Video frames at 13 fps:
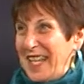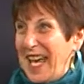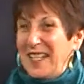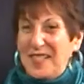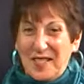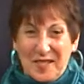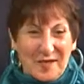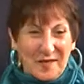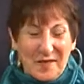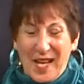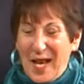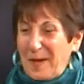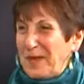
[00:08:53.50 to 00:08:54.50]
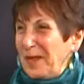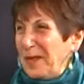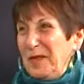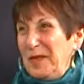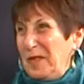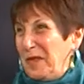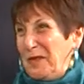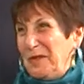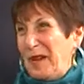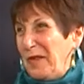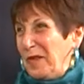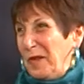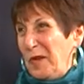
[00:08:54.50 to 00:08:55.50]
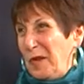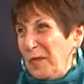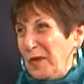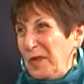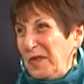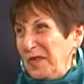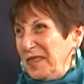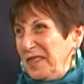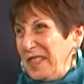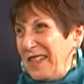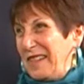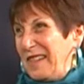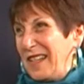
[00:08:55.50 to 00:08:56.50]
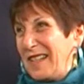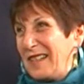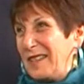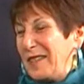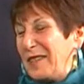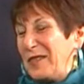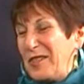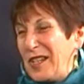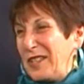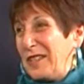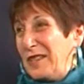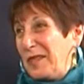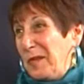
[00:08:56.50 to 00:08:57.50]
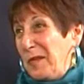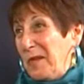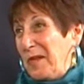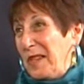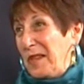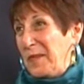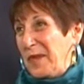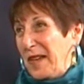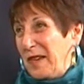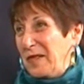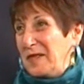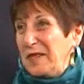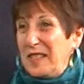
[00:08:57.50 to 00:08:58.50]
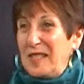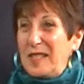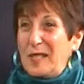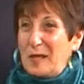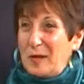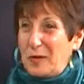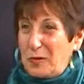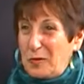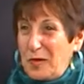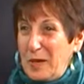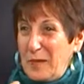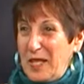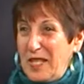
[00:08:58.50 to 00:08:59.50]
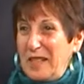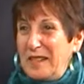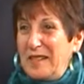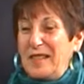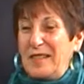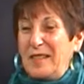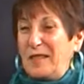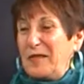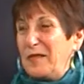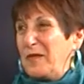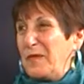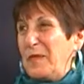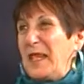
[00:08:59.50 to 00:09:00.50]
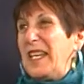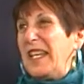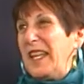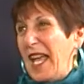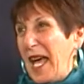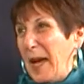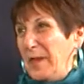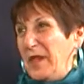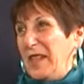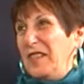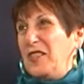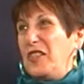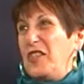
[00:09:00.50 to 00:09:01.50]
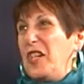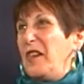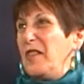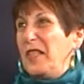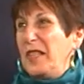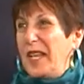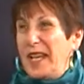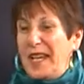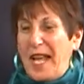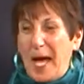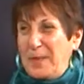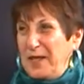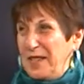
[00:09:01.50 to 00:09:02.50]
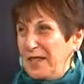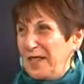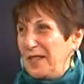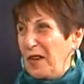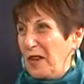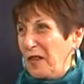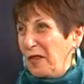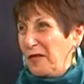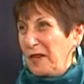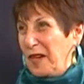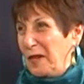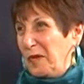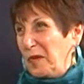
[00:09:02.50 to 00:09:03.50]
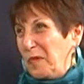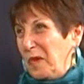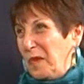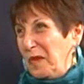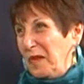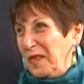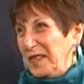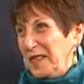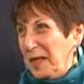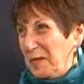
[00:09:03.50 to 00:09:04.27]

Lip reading: That is absolutely throughout the whole book. And that is Jesse's story about dreaming of being happy and sharing that happiness all around the world. And I'm